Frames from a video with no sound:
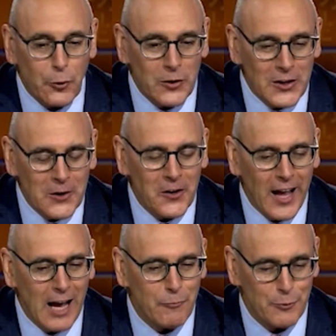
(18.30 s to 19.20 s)
a year and a
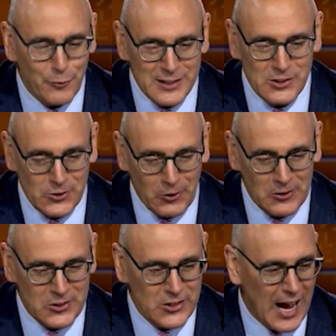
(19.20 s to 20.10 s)
half of
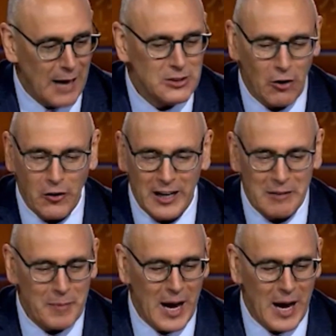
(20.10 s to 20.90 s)
research, I'm talking about...